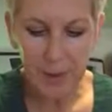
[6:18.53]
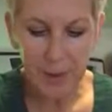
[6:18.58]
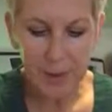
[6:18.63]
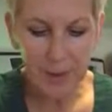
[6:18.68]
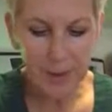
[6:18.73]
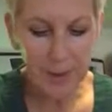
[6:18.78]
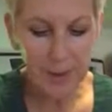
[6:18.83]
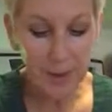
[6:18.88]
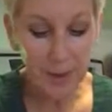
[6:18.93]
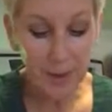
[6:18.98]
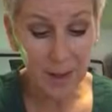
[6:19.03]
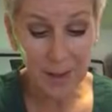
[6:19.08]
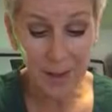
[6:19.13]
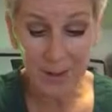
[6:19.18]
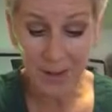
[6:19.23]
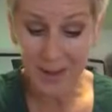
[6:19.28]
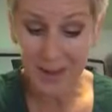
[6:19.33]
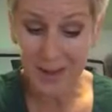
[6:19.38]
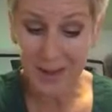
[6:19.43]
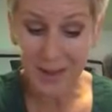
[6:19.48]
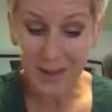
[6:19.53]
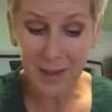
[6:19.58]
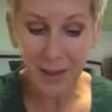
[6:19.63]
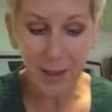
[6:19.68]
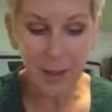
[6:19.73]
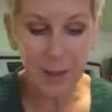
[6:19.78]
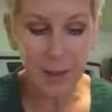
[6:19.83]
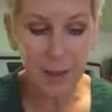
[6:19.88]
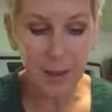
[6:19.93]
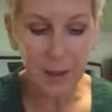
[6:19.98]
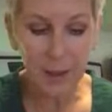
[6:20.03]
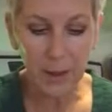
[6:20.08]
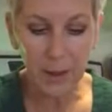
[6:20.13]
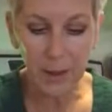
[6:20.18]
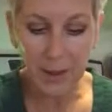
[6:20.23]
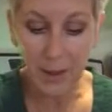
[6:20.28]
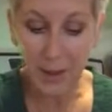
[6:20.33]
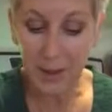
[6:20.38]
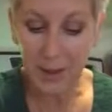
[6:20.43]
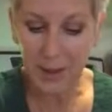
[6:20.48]
stocti and
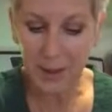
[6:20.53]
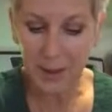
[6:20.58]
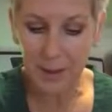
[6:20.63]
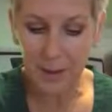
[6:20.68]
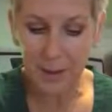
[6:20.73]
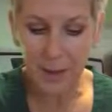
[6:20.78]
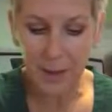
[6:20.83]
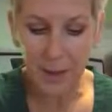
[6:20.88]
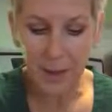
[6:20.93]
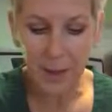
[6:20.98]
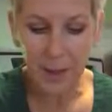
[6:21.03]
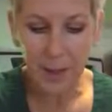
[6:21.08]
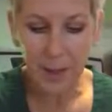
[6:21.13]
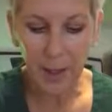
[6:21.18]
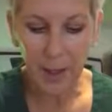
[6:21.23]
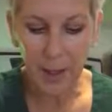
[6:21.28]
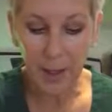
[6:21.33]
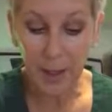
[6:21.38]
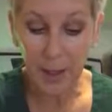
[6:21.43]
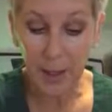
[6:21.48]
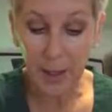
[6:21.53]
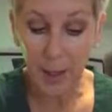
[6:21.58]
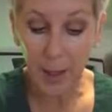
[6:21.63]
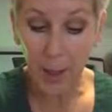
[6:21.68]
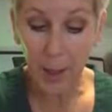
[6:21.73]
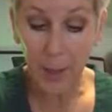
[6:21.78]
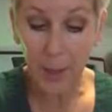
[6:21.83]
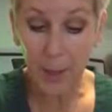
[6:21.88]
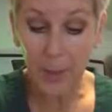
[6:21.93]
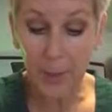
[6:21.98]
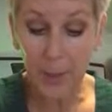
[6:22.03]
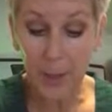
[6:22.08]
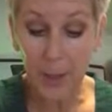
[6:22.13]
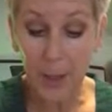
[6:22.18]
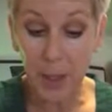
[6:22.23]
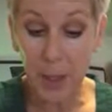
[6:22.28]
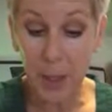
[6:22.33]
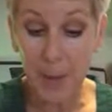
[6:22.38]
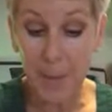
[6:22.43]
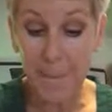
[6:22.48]
onycha, and
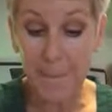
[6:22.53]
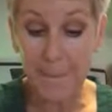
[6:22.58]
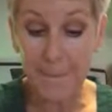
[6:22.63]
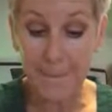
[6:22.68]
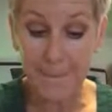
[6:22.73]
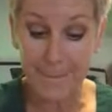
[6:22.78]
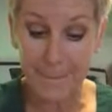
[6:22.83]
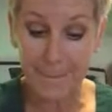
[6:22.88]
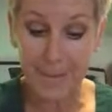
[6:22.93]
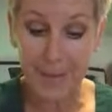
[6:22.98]
galbanum,